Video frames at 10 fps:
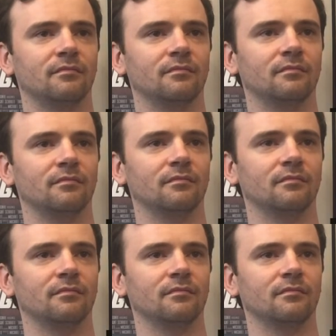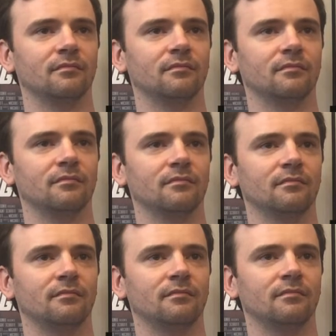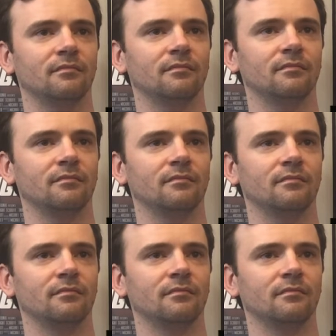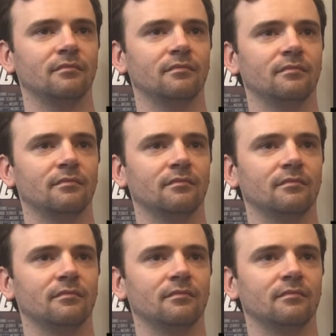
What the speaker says: No words are spoken by the person on screen.